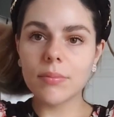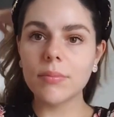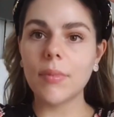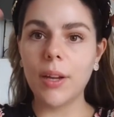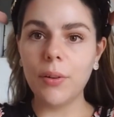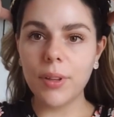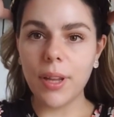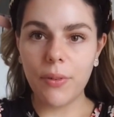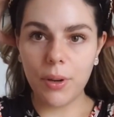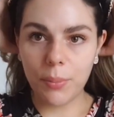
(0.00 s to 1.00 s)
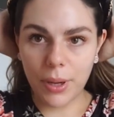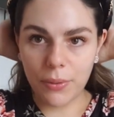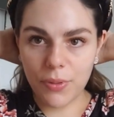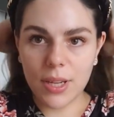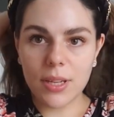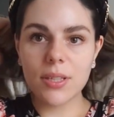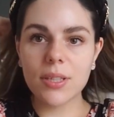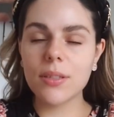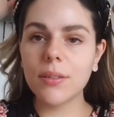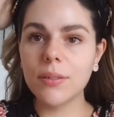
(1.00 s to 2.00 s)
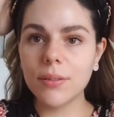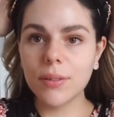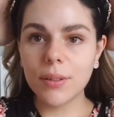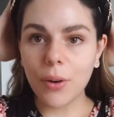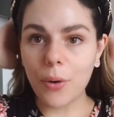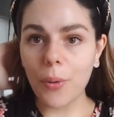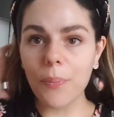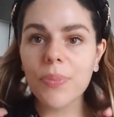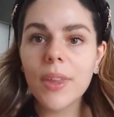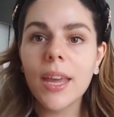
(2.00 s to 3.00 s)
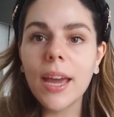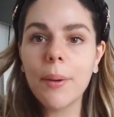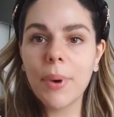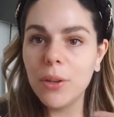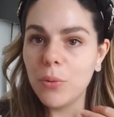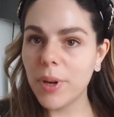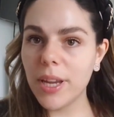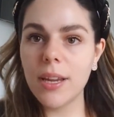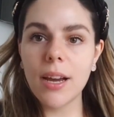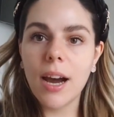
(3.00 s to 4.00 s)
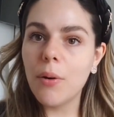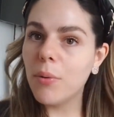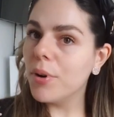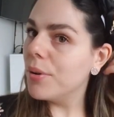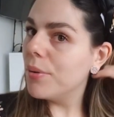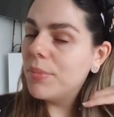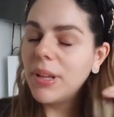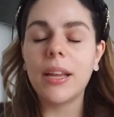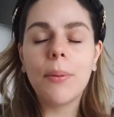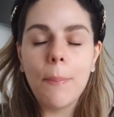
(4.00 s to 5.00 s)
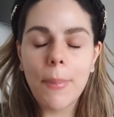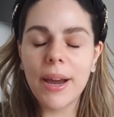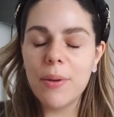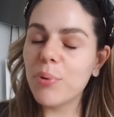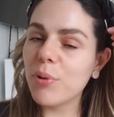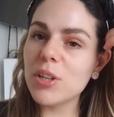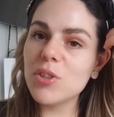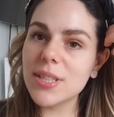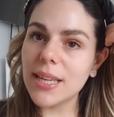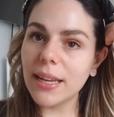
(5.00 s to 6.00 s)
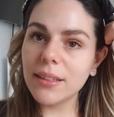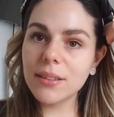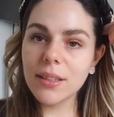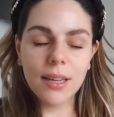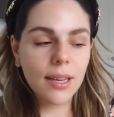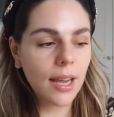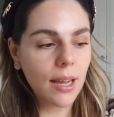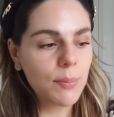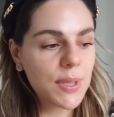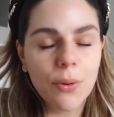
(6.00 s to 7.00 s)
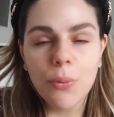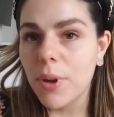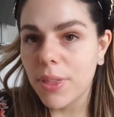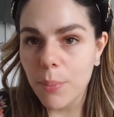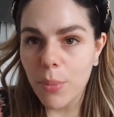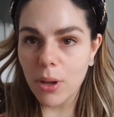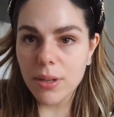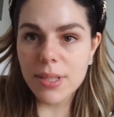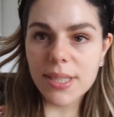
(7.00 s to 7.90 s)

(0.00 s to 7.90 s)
I don't have it in my face. Oh, and by the way, my brush set comes with a bonus